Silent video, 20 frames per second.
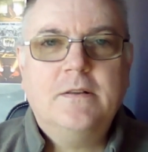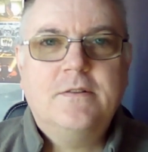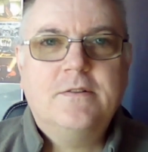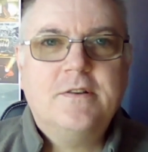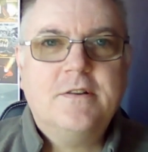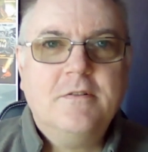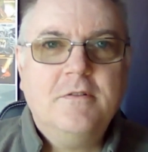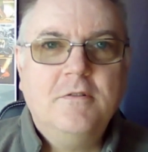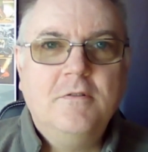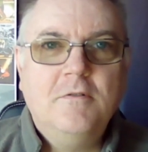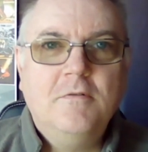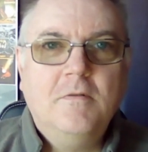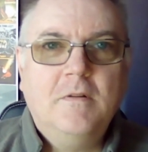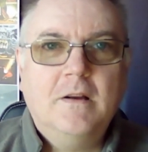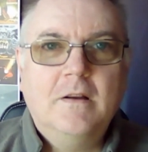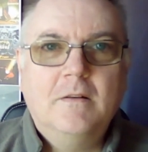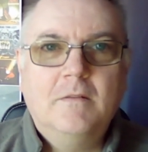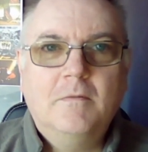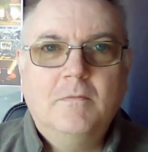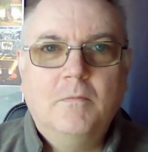to
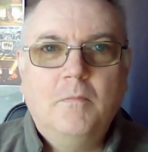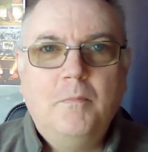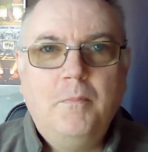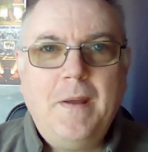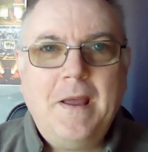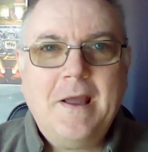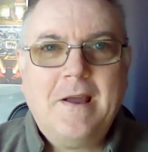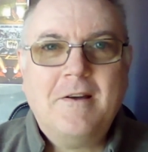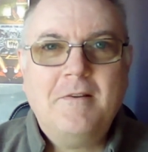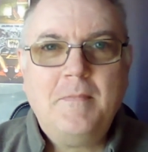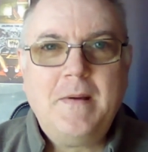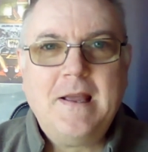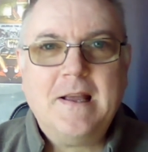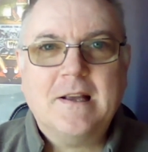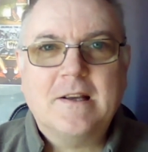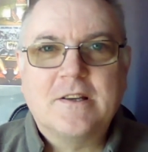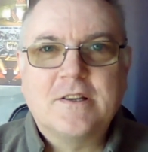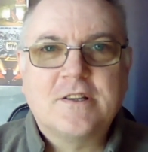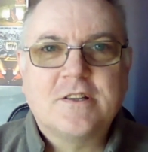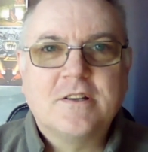Pick and
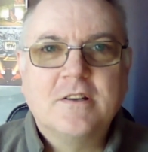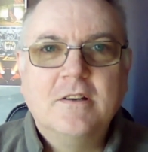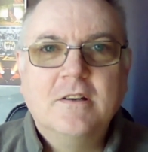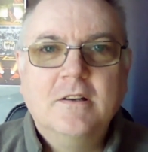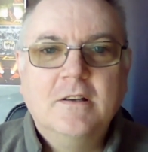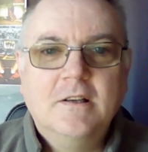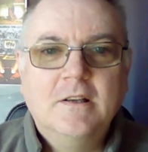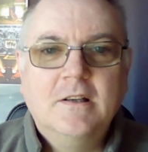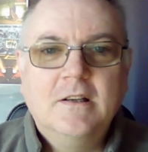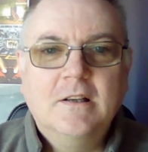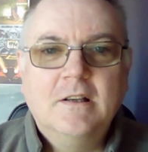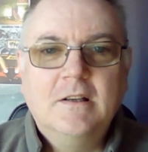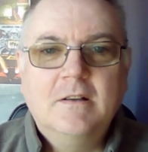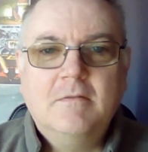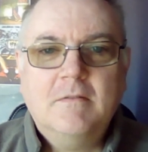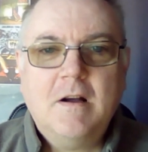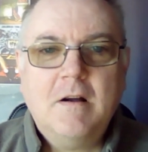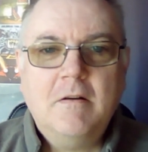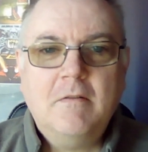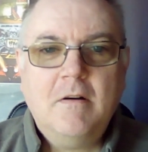Mix.
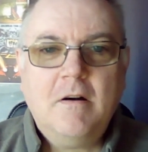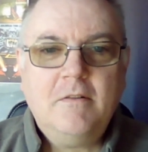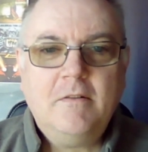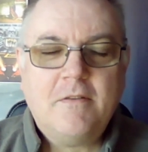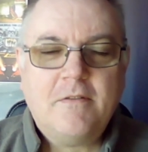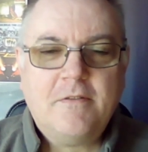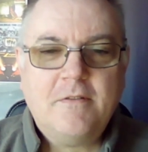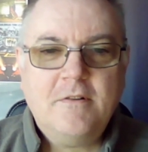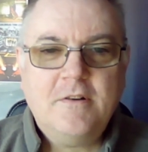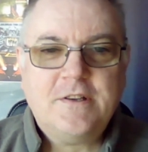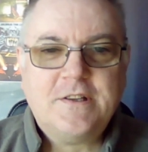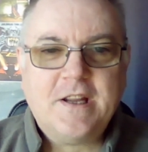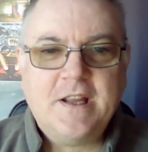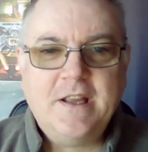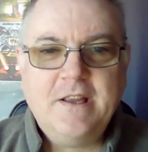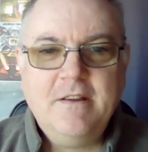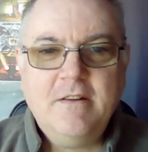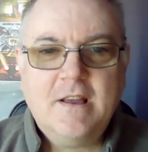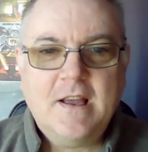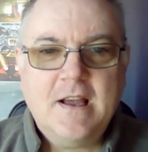Well, on a Thursday,
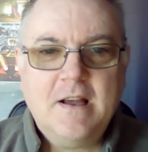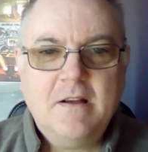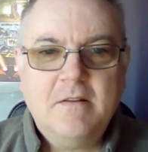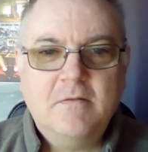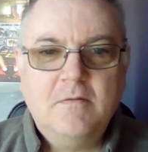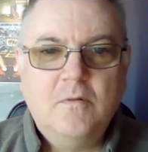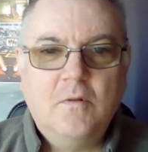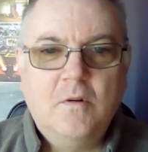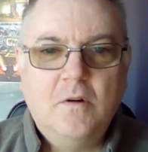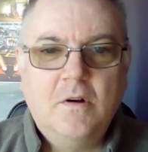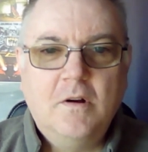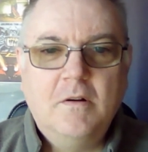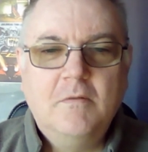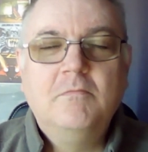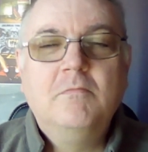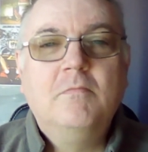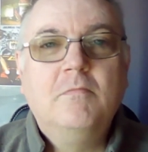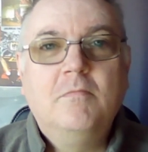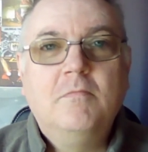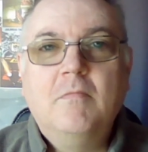you get
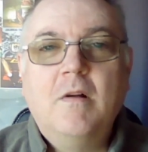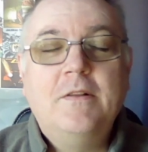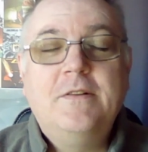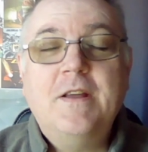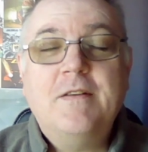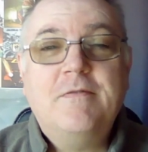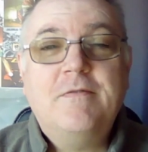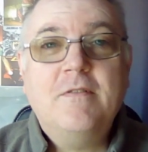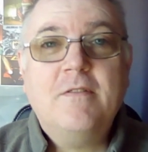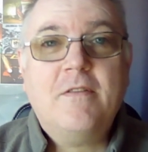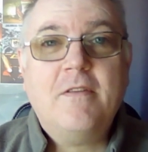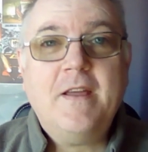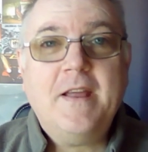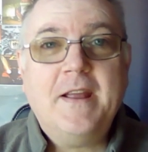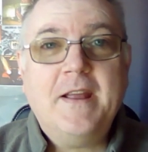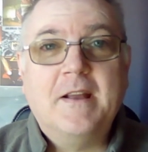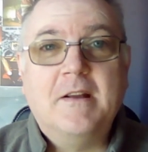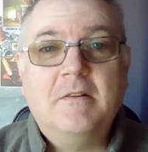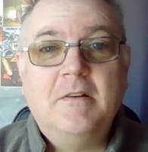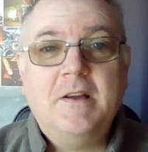a different
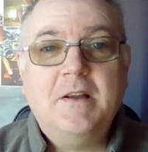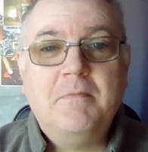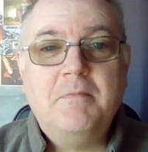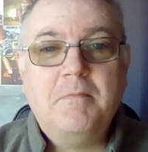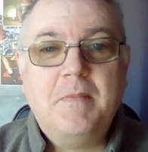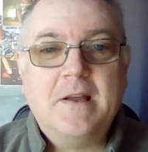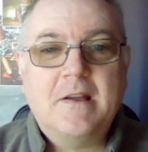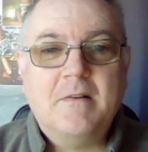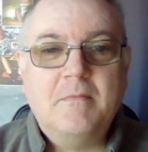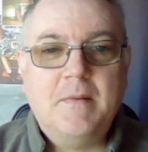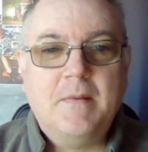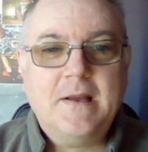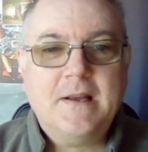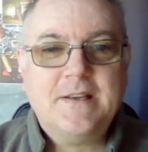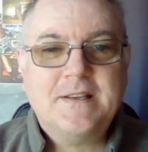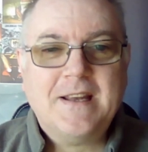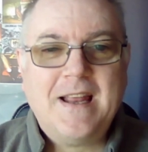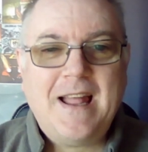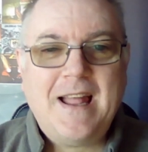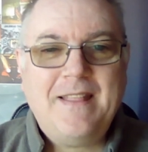thing in Pick and
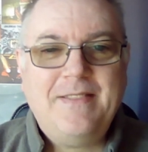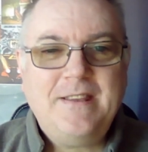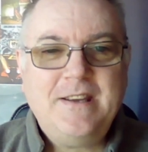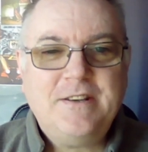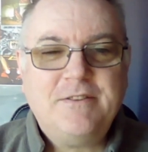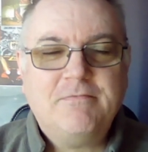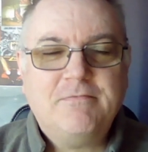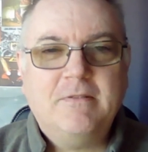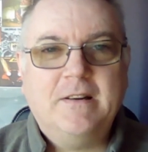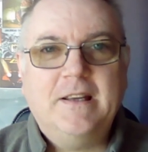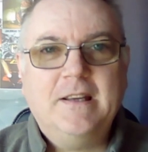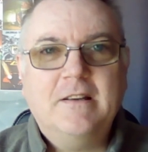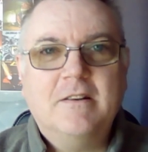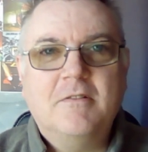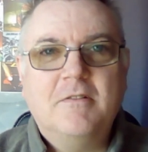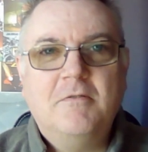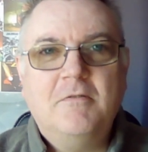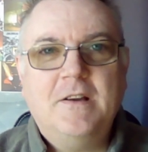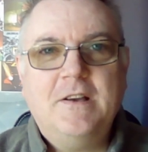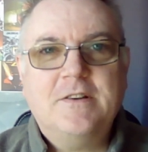Mix. And this week,
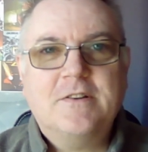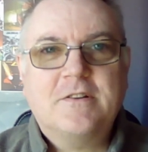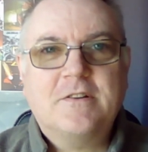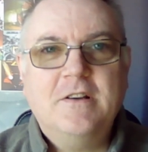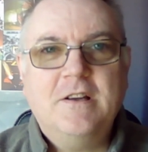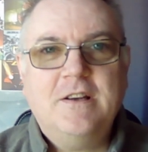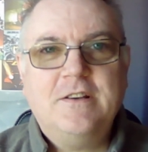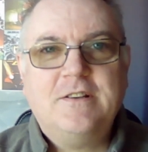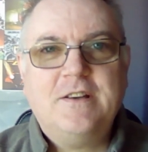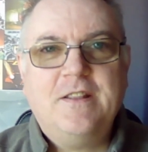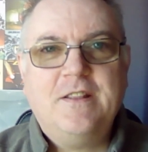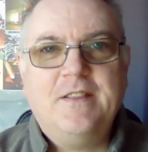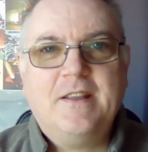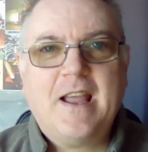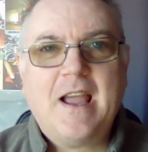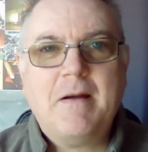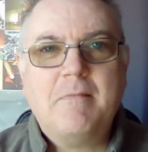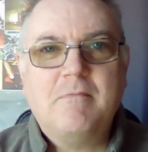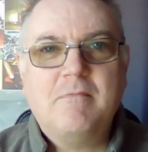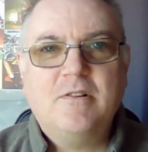it's in the
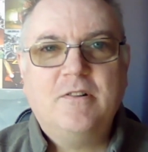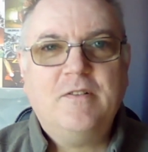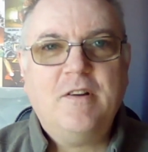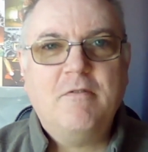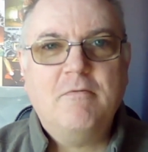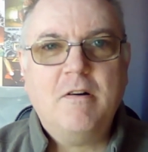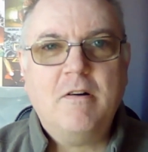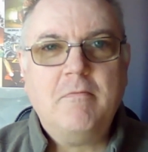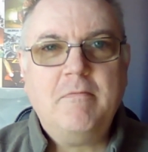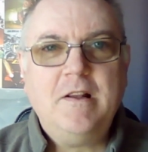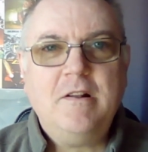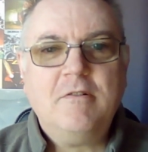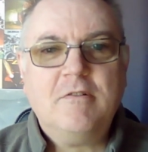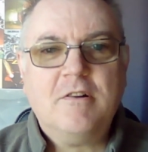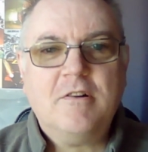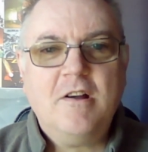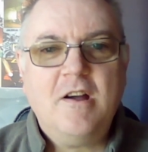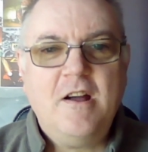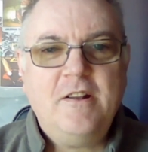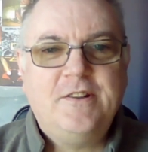camera's view, where we look
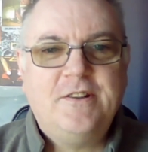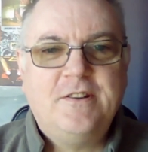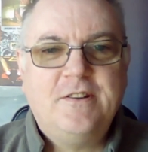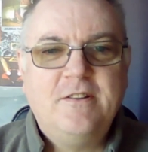at